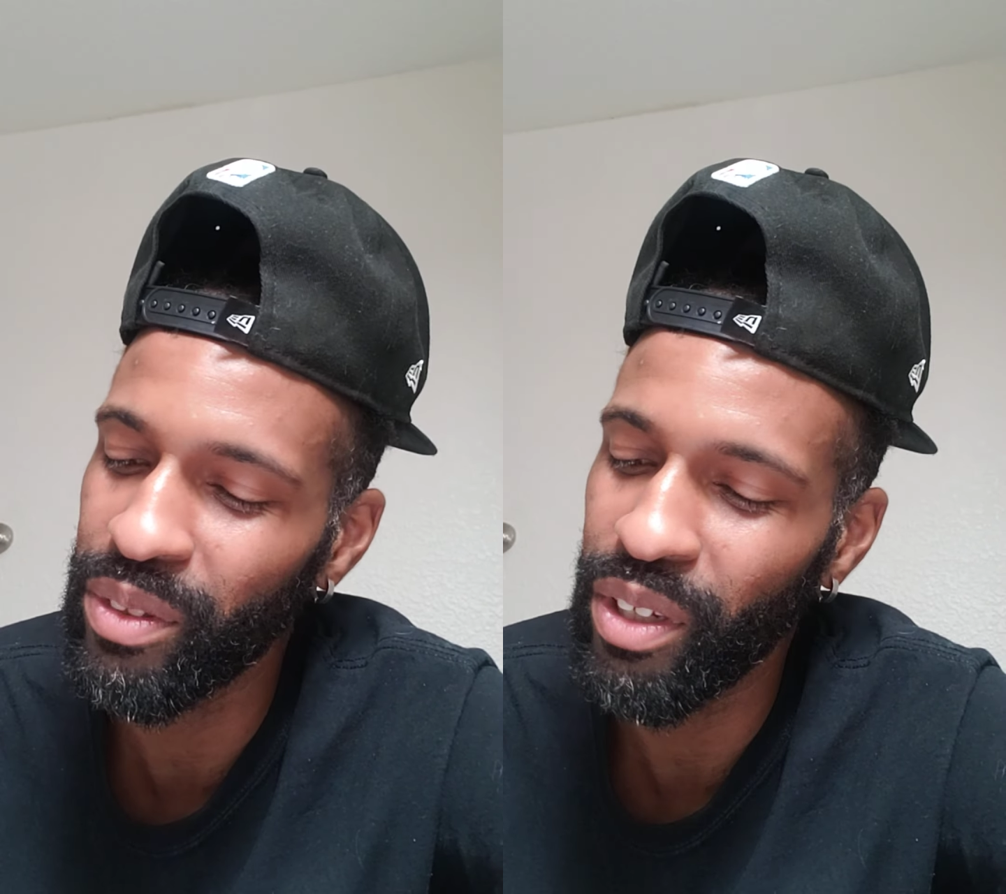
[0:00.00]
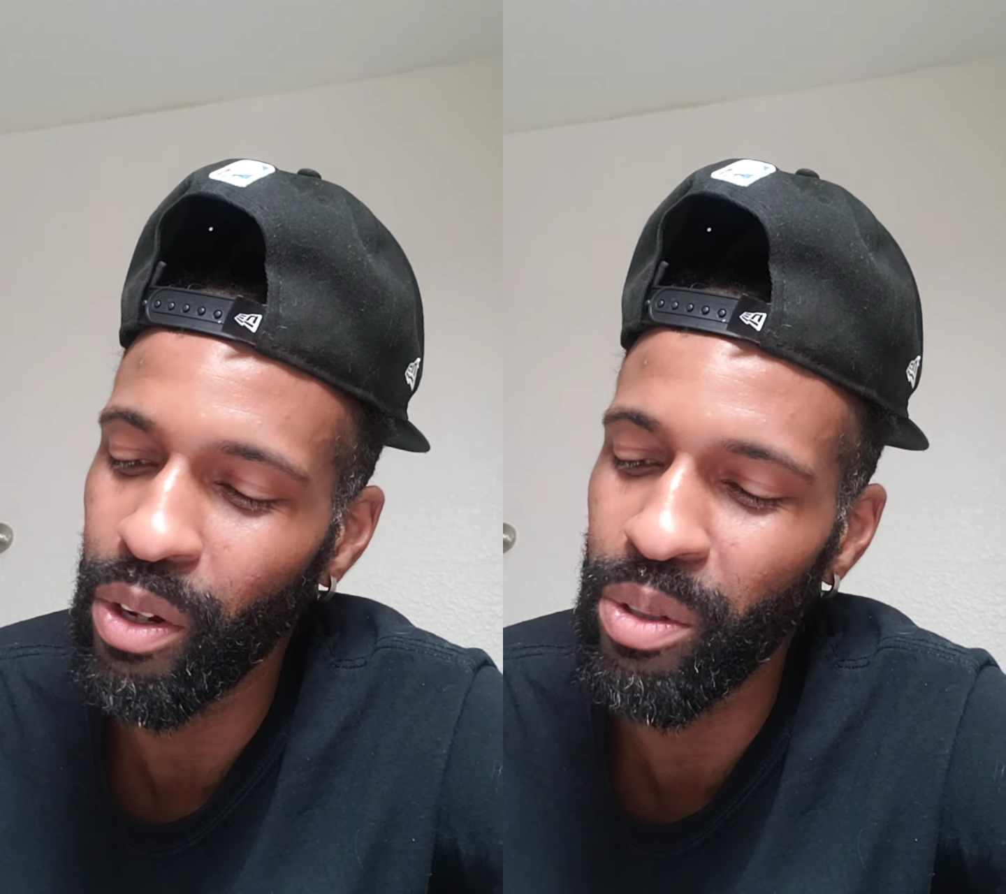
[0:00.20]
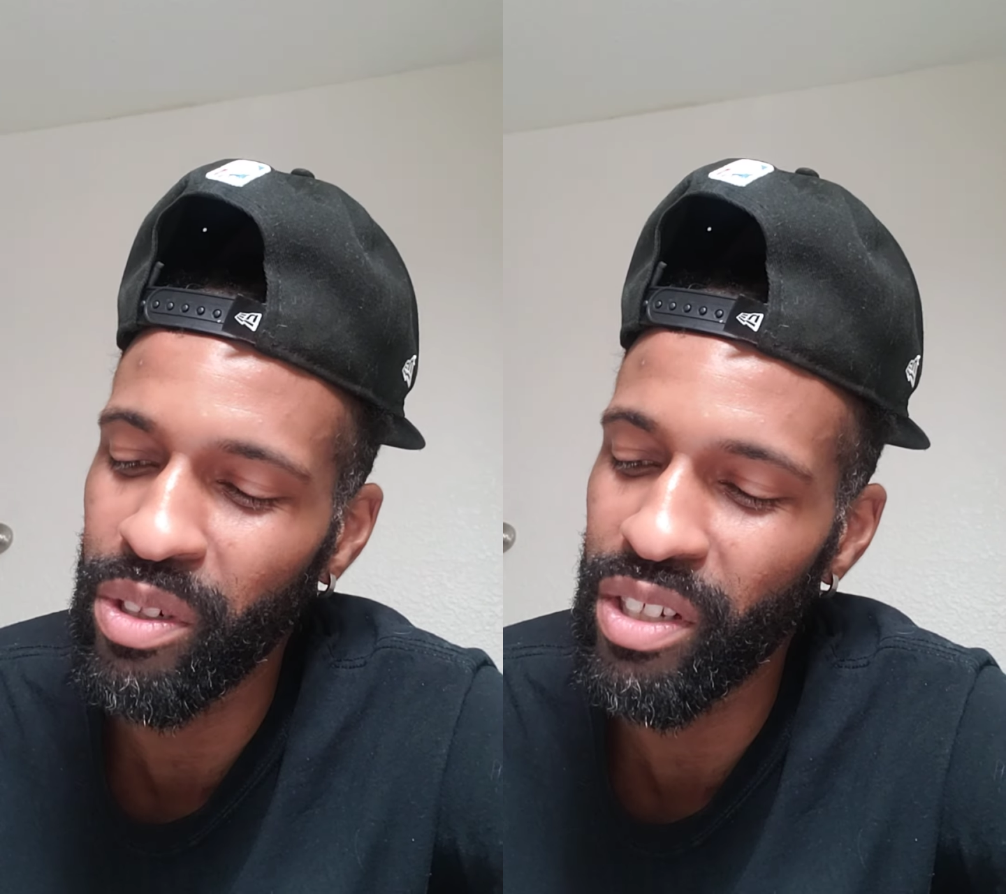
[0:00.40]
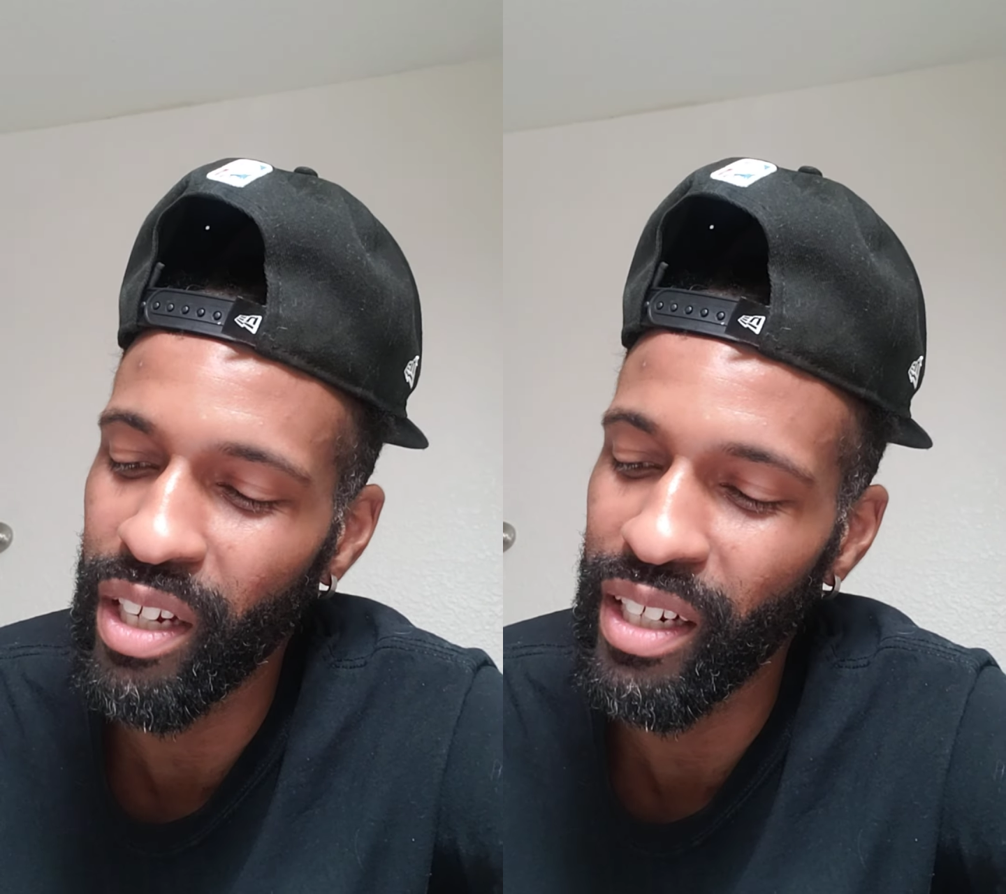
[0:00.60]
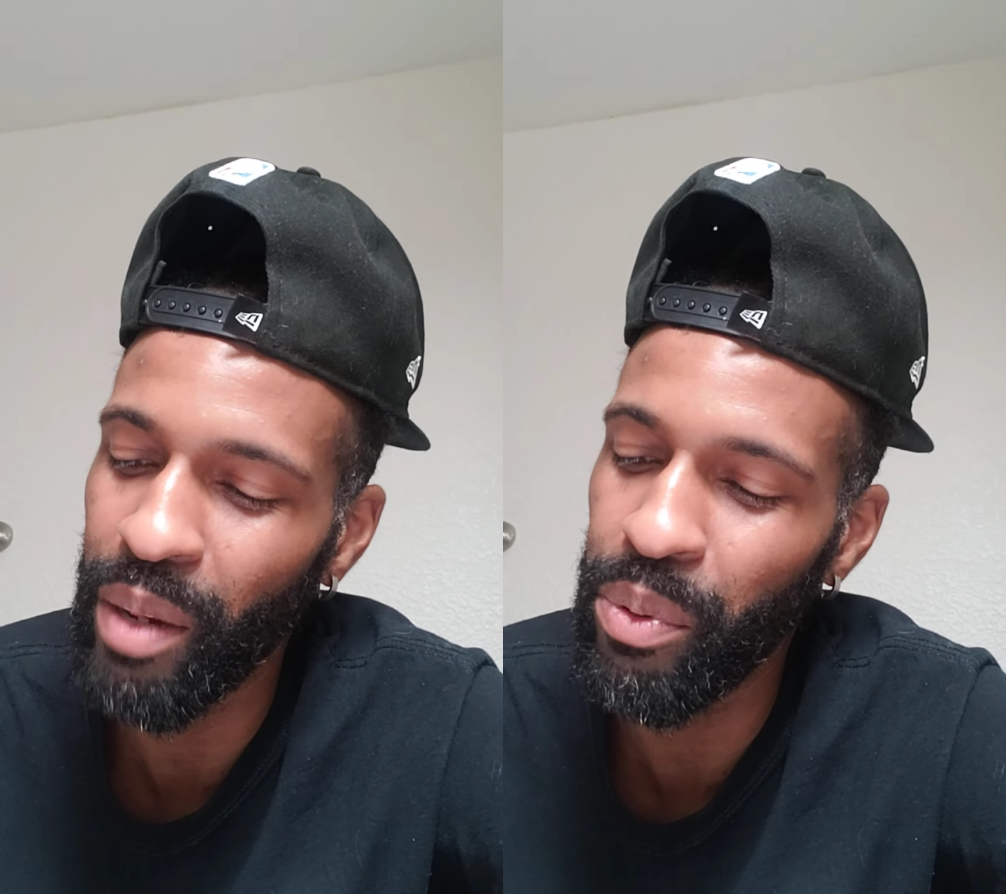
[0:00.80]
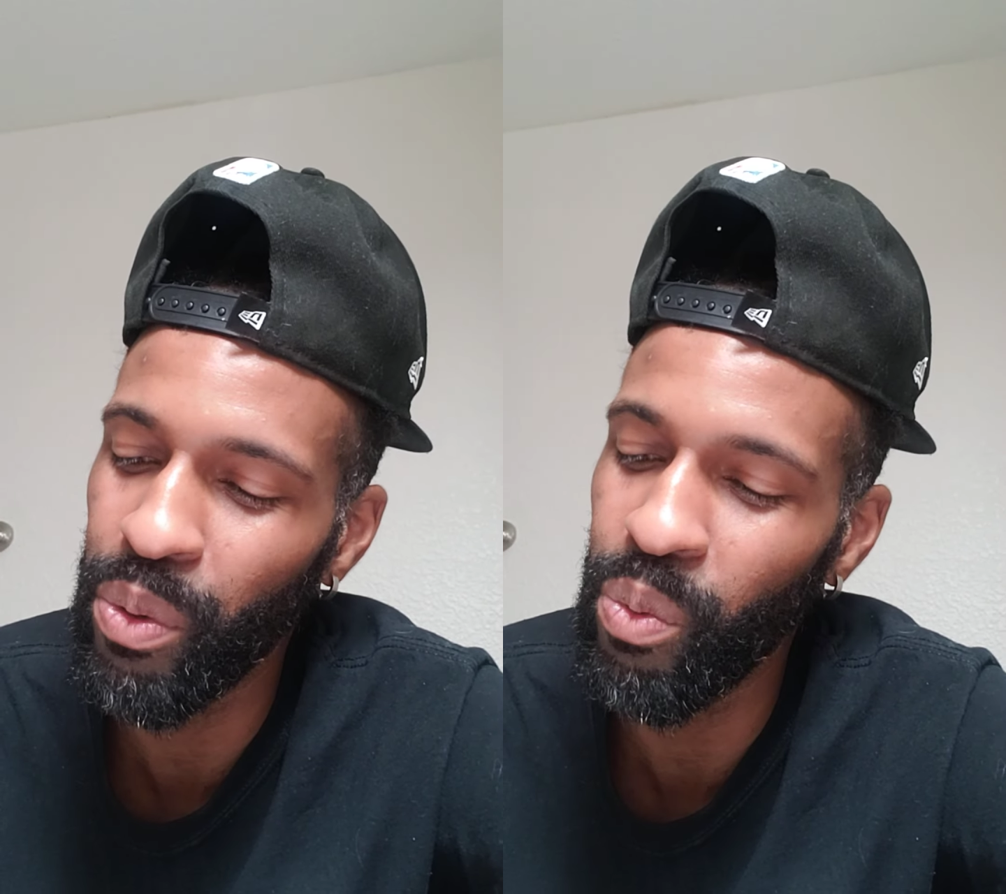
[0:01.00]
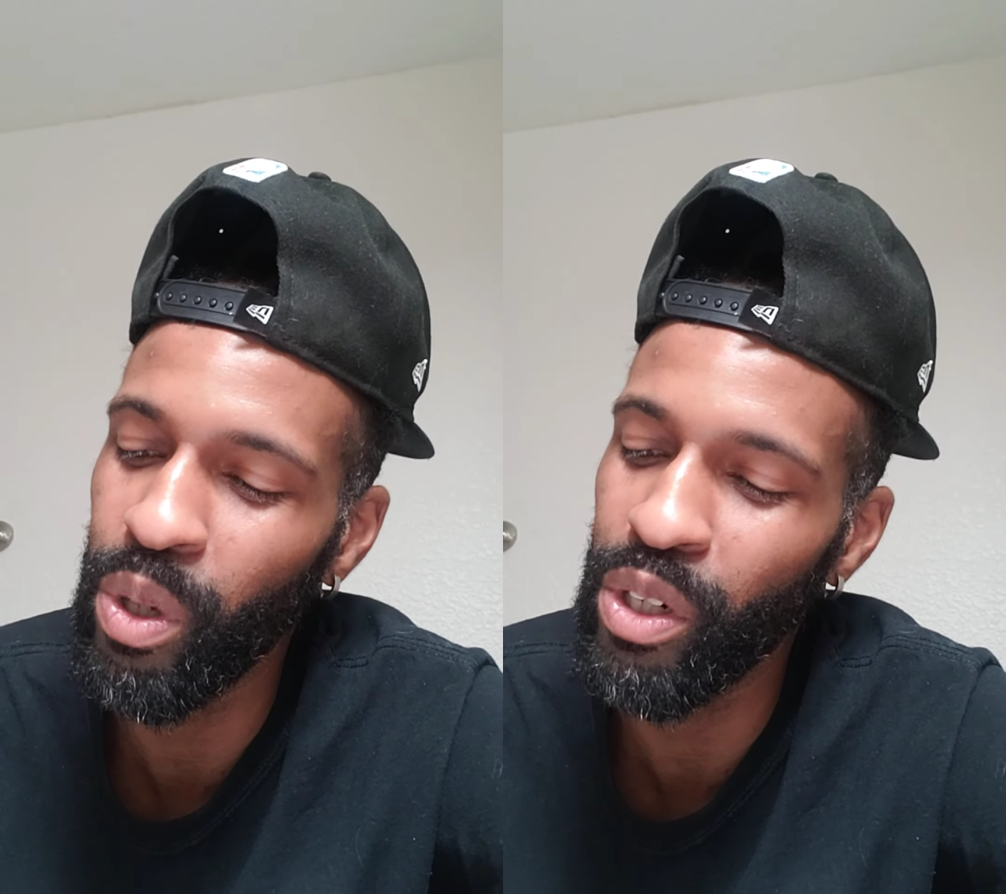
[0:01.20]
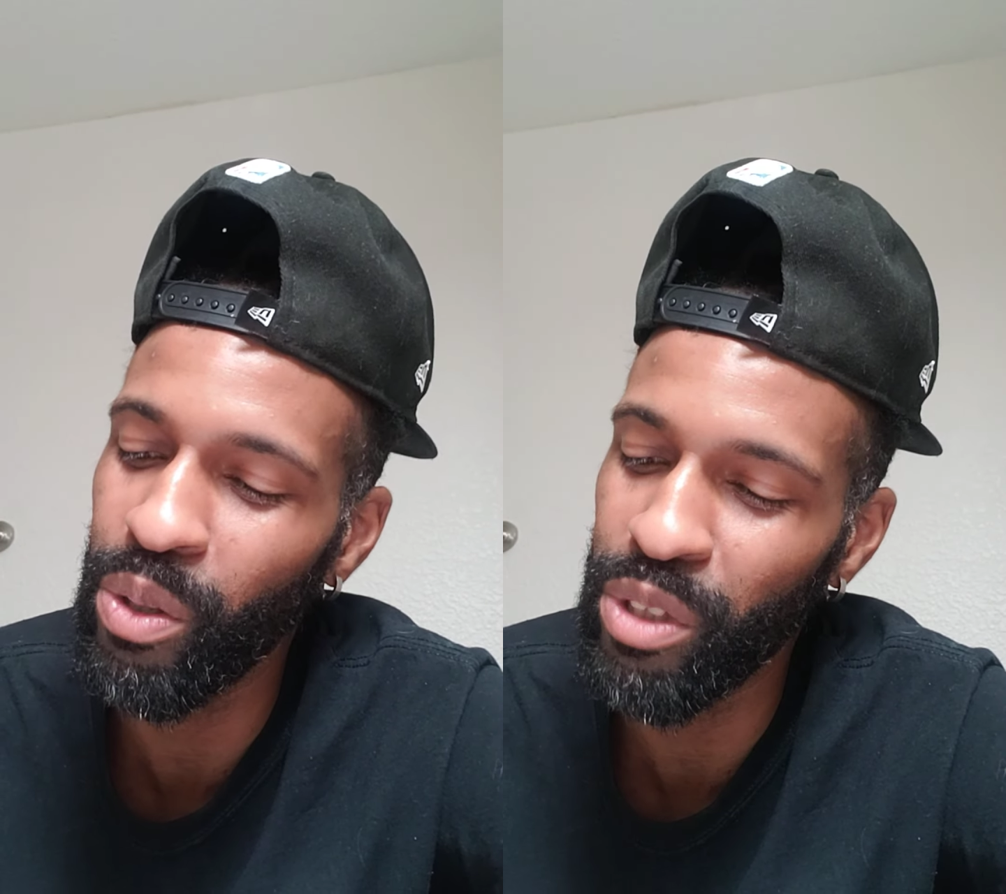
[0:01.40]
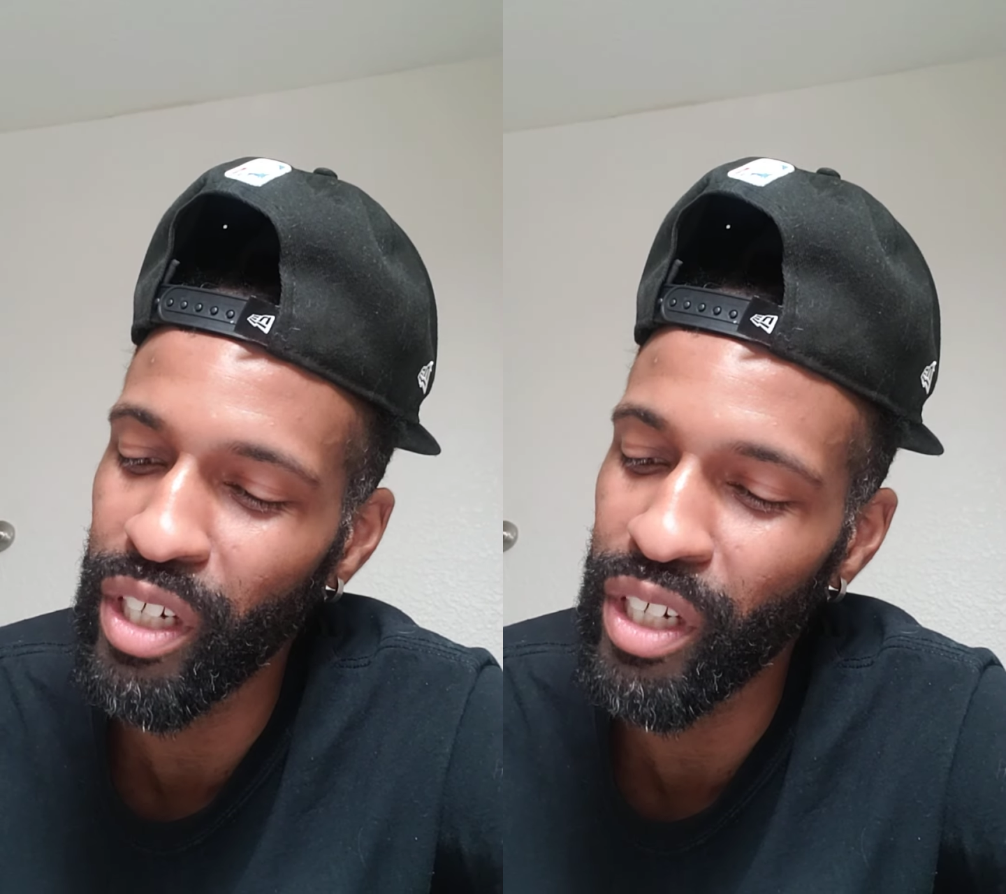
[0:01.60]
Hold on a second. I put 1-0